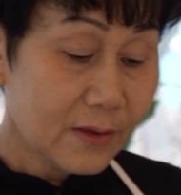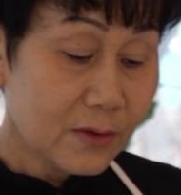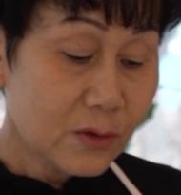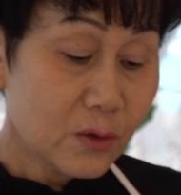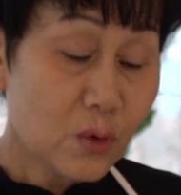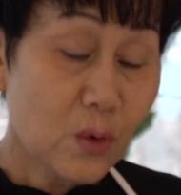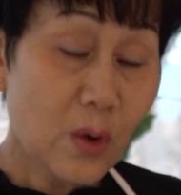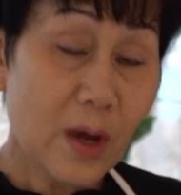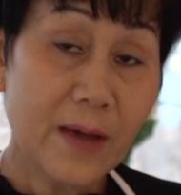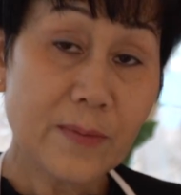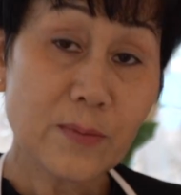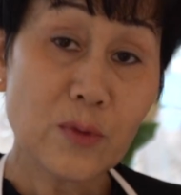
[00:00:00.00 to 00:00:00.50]

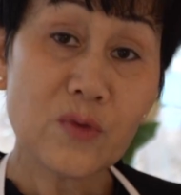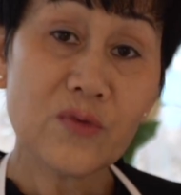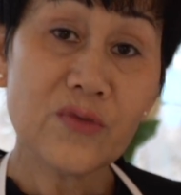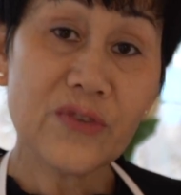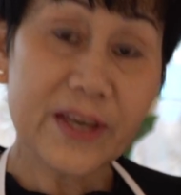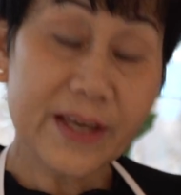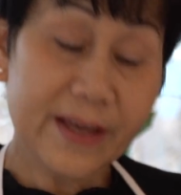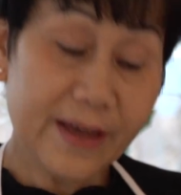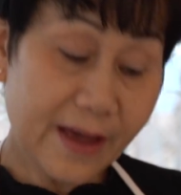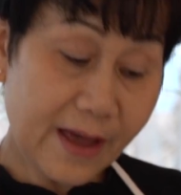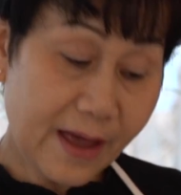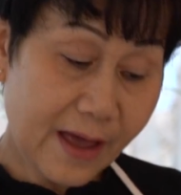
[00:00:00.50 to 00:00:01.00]
You have to
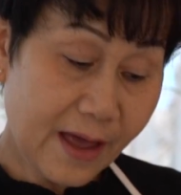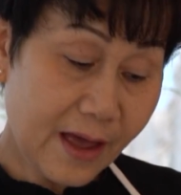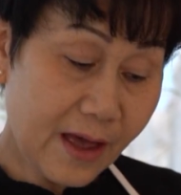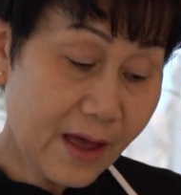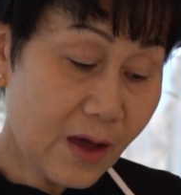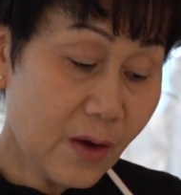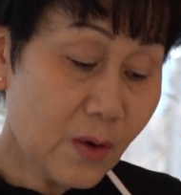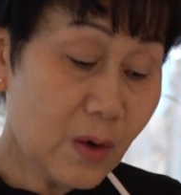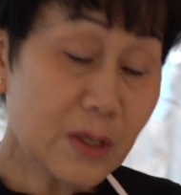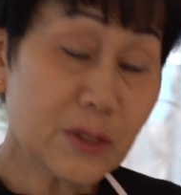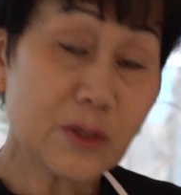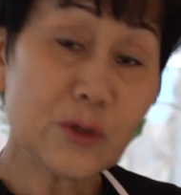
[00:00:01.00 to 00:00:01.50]
figure
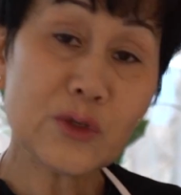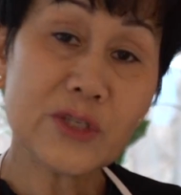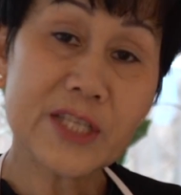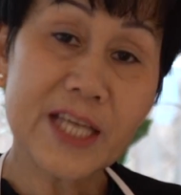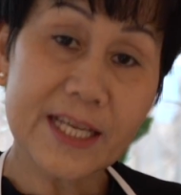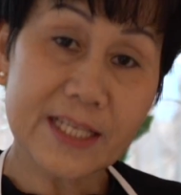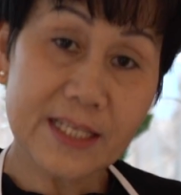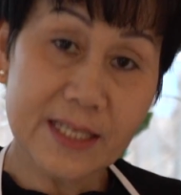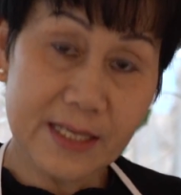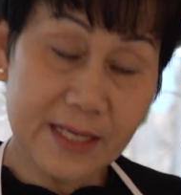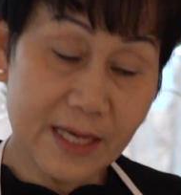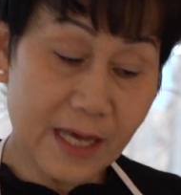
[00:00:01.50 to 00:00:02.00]
out and you
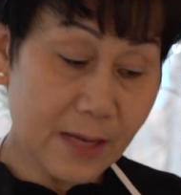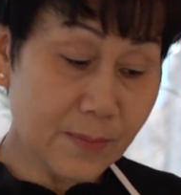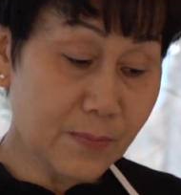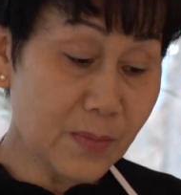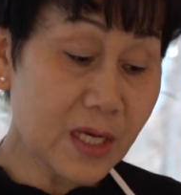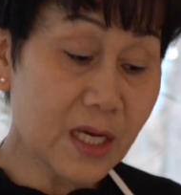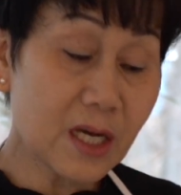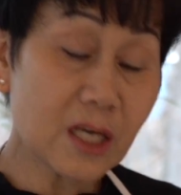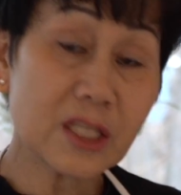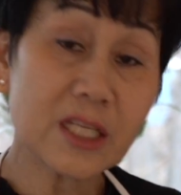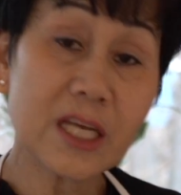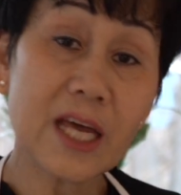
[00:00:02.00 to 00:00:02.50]
taste again because